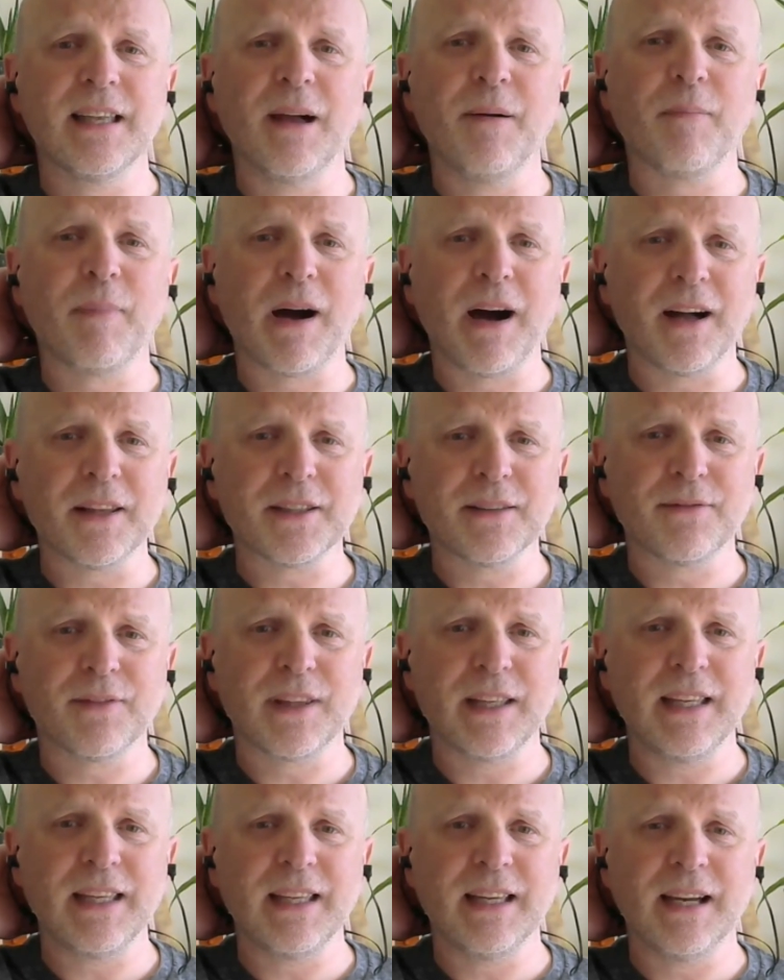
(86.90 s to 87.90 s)
part of
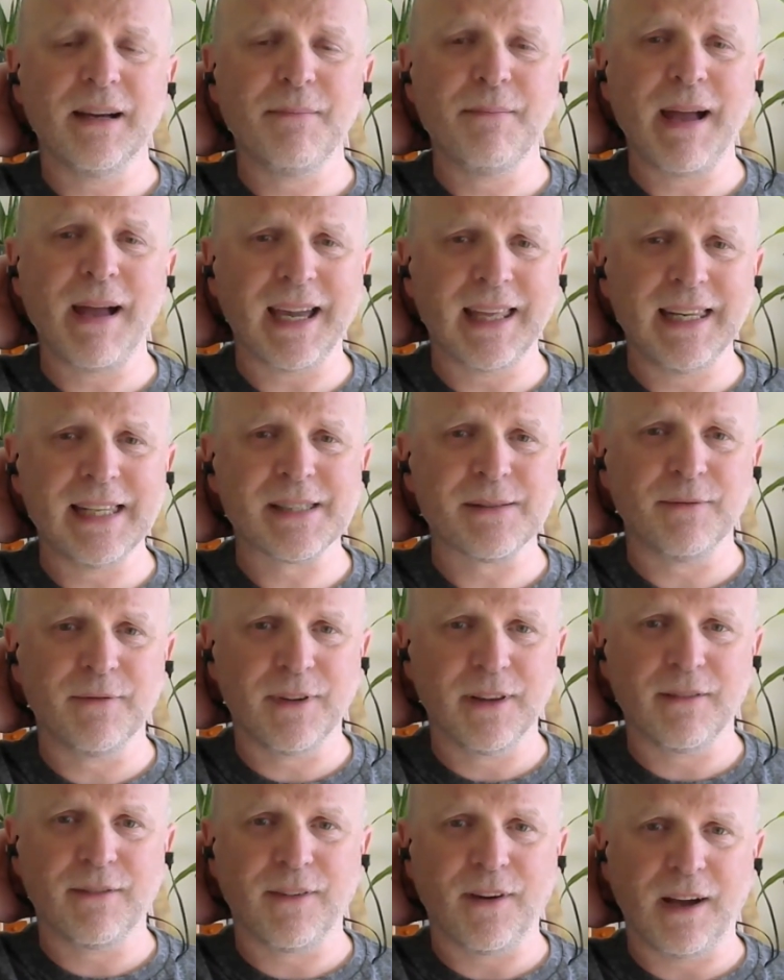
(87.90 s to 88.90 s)
the mechanism
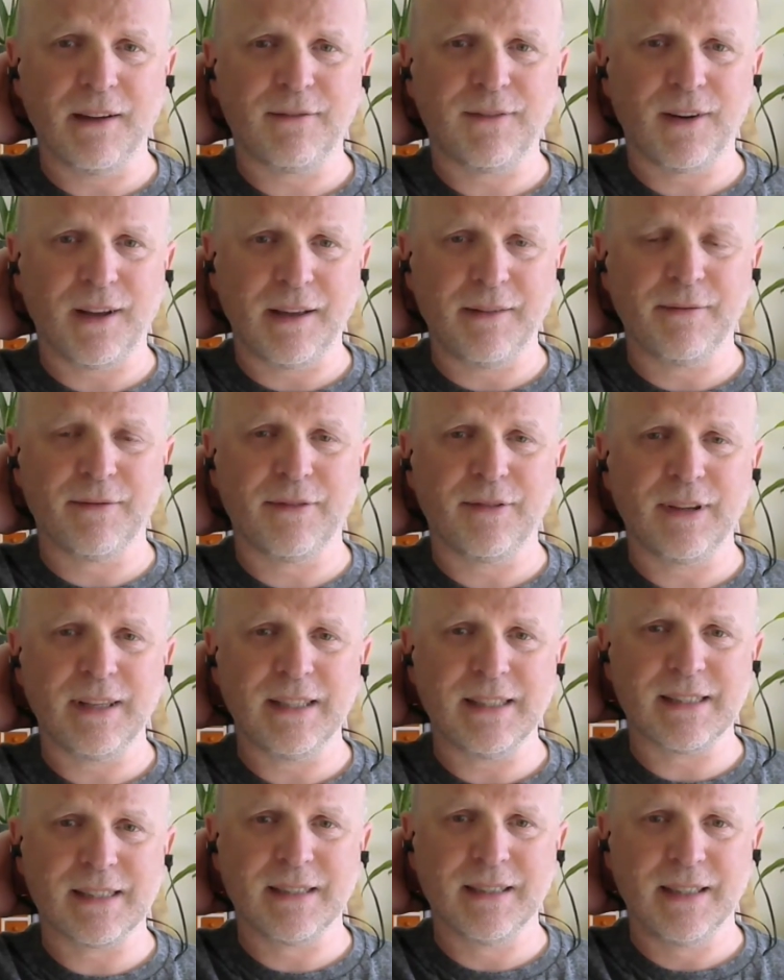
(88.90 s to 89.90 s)
for the fight, flight, and
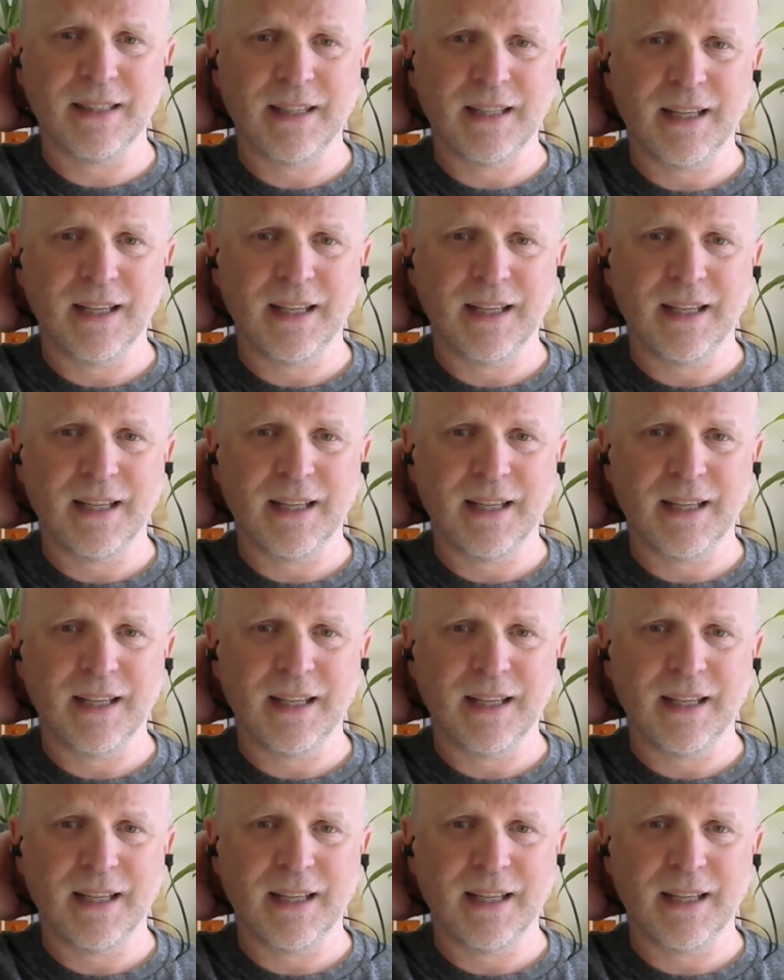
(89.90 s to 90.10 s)
freeze